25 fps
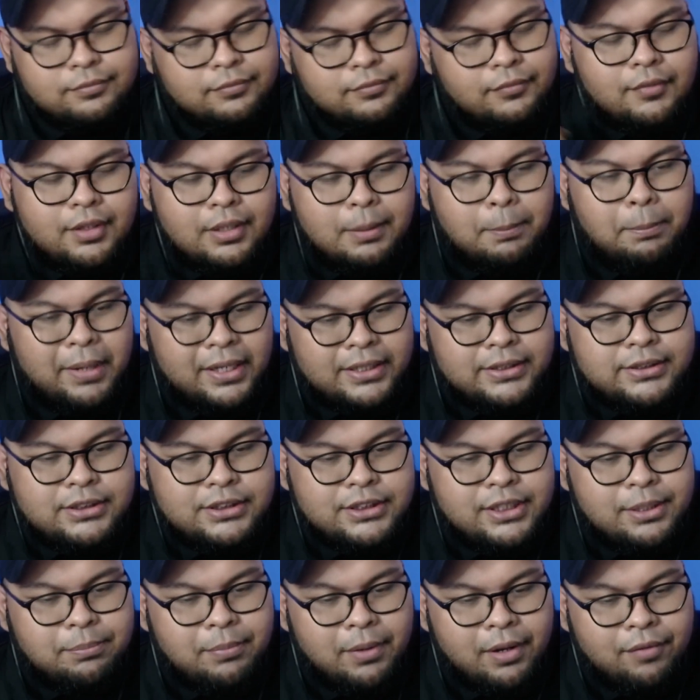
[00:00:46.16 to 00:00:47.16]
The best
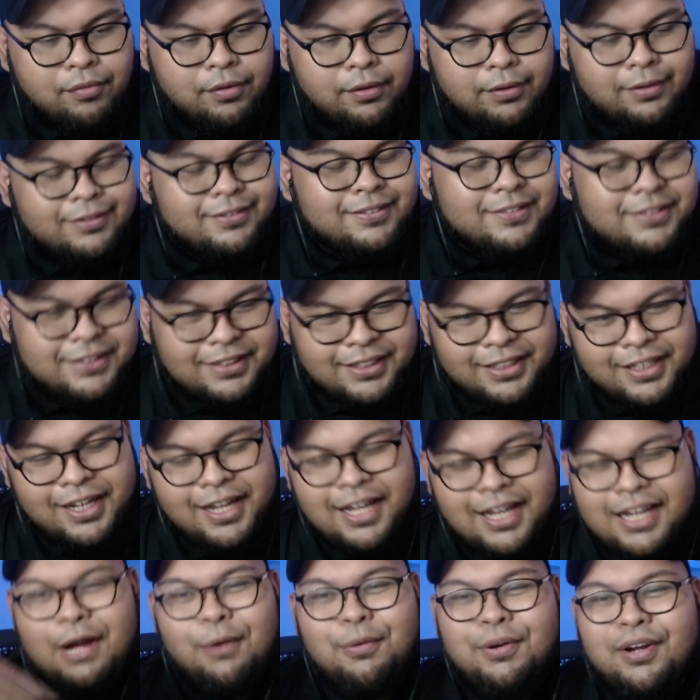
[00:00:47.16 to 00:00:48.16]
ship ever.
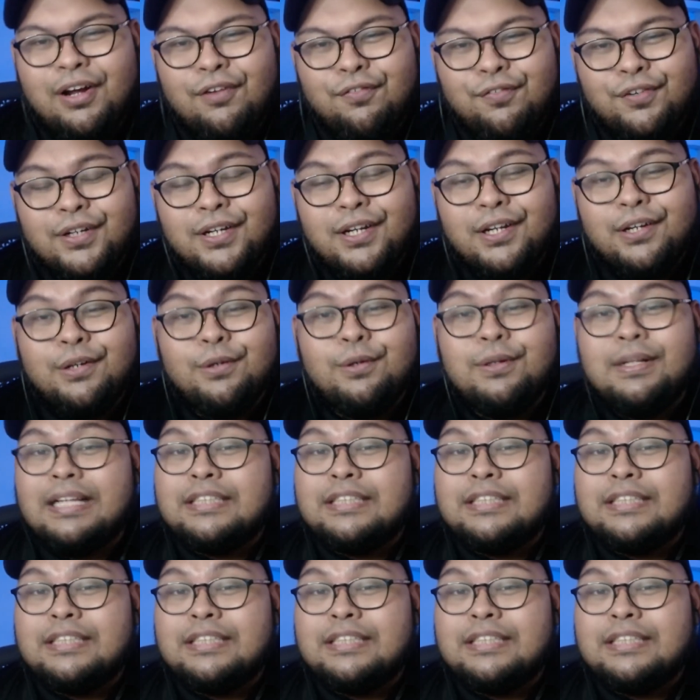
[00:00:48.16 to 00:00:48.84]
Now without further ado,